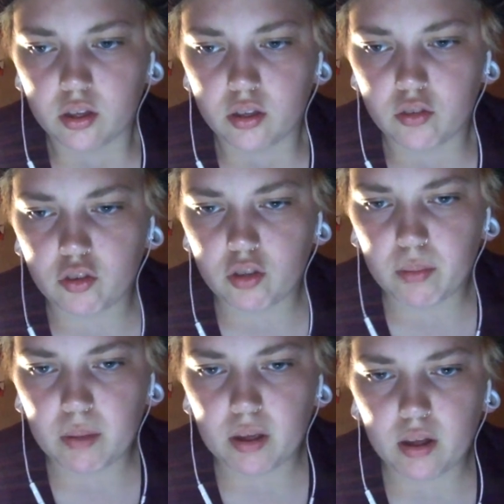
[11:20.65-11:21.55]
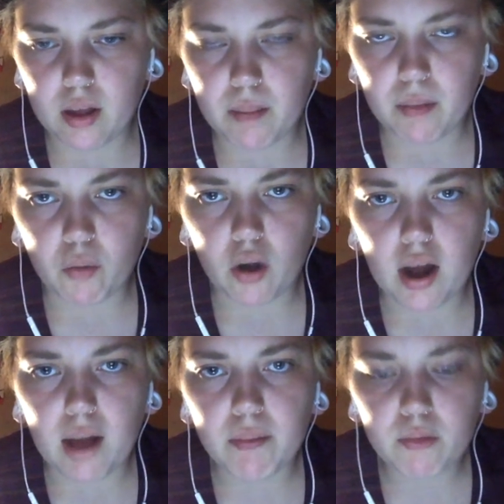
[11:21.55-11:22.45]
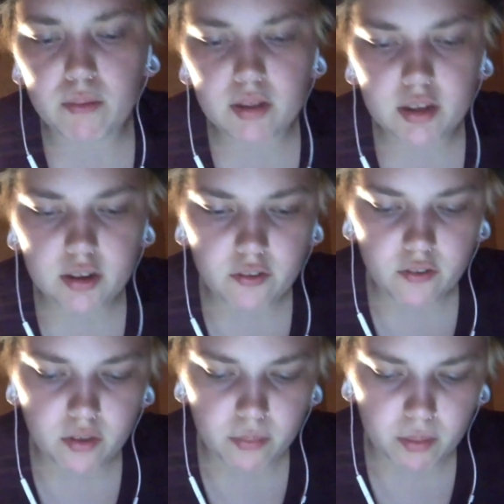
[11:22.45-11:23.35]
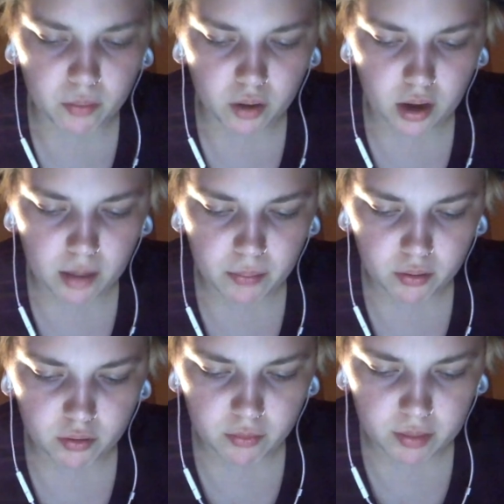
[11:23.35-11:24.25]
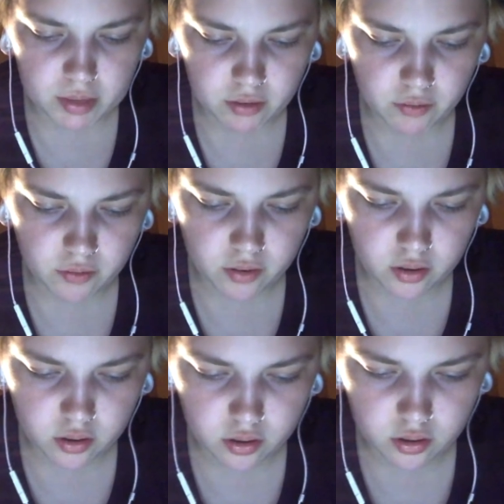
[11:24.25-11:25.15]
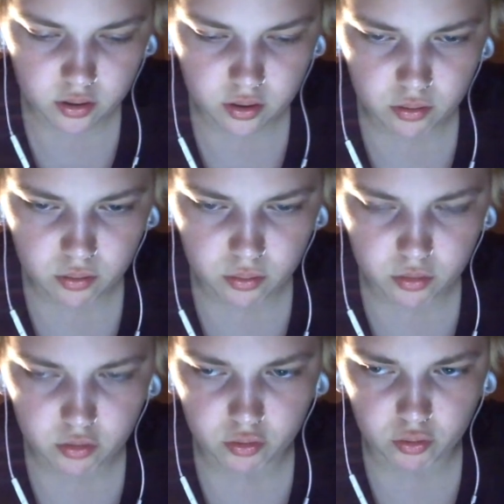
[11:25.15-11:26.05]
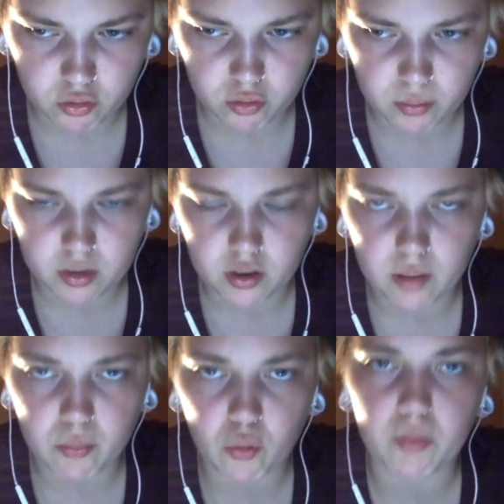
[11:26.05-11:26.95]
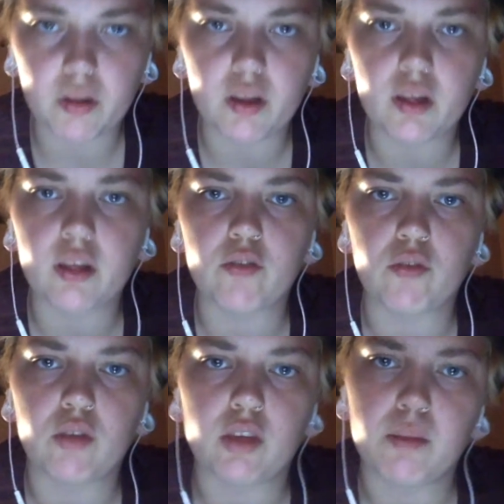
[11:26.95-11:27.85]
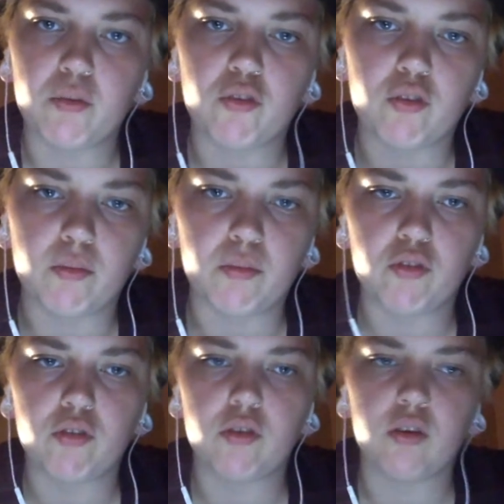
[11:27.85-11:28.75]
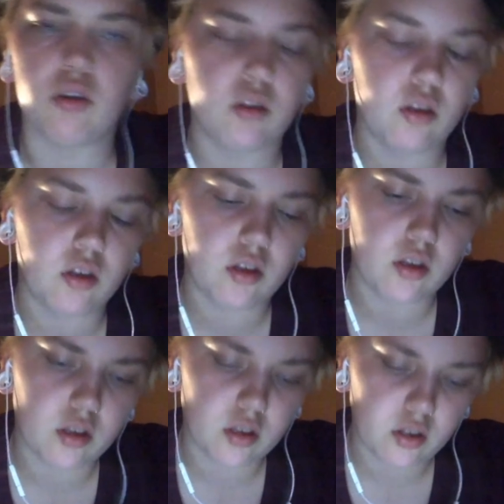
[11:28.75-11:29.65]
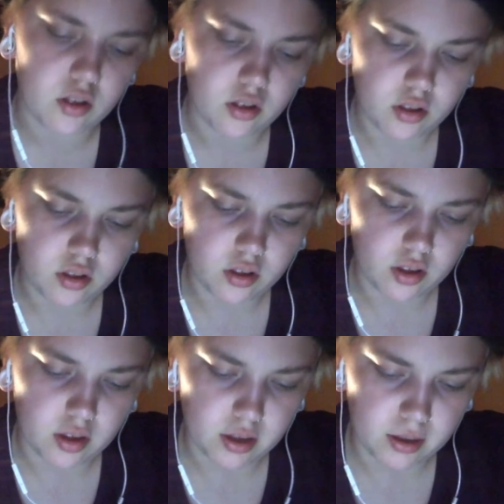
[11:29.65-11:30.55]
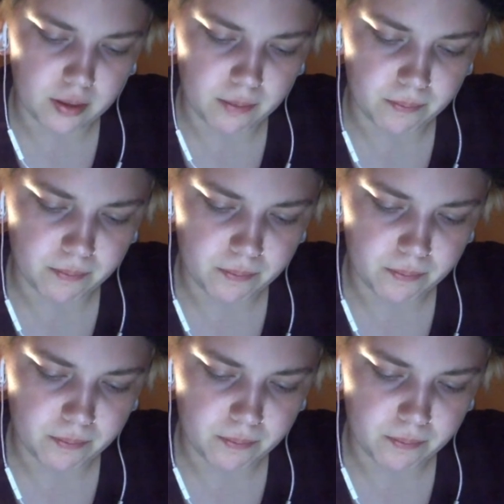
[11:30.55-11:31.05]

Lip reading: just a bit more happy with myself, a bit more happier with myself now, which is awesome. And I'm hoping that that's going to keep pushing and pushing. And